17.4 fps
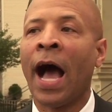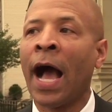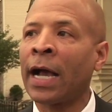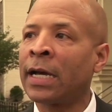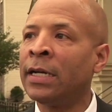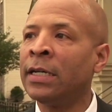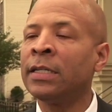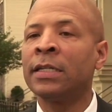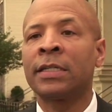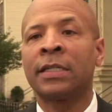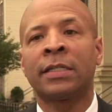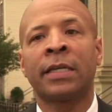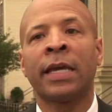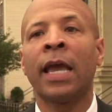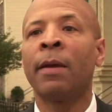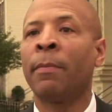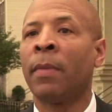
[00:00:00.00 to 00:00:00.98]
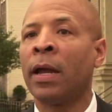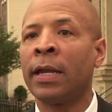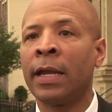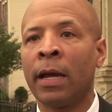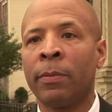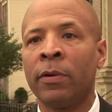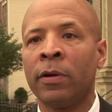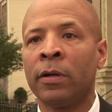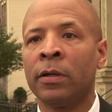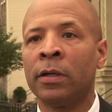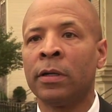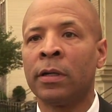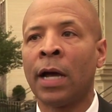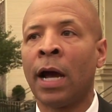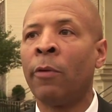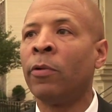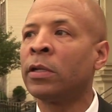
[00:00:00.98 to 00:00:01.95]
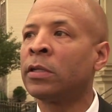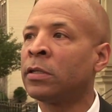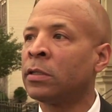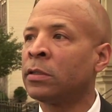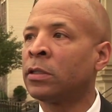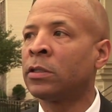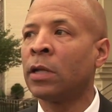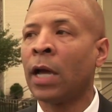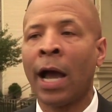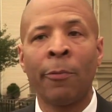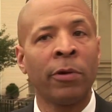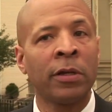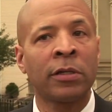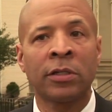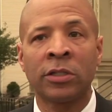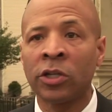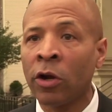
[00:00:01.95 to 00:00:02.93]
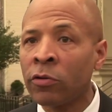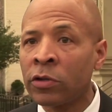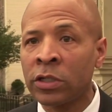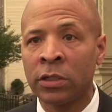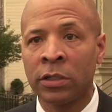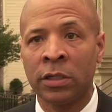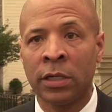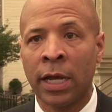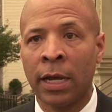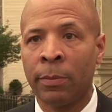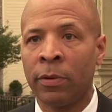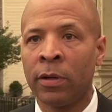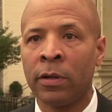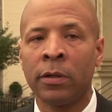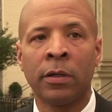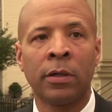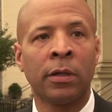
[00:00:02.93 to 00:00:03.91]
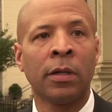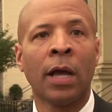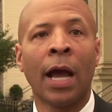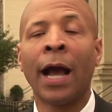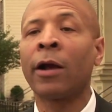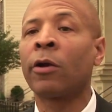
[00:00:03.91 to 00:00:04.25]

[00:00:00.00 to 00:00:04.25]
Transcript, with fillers: I couldn't escape my neighborhood. I went to I went to church in the neighborhood.